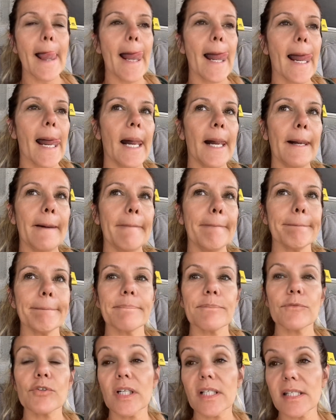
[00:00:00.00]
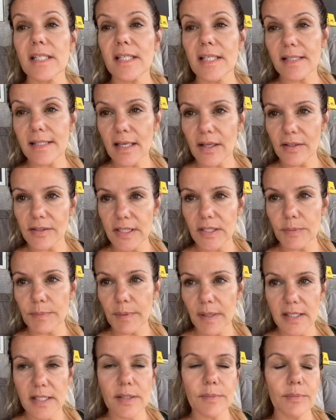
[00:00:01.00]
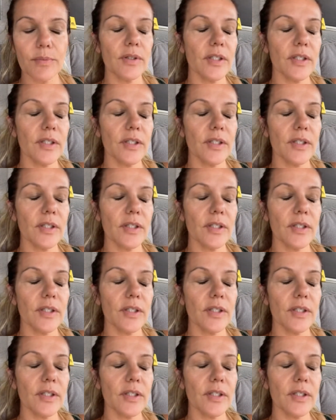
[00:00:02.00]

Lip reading: Try to stay as healthy as possible.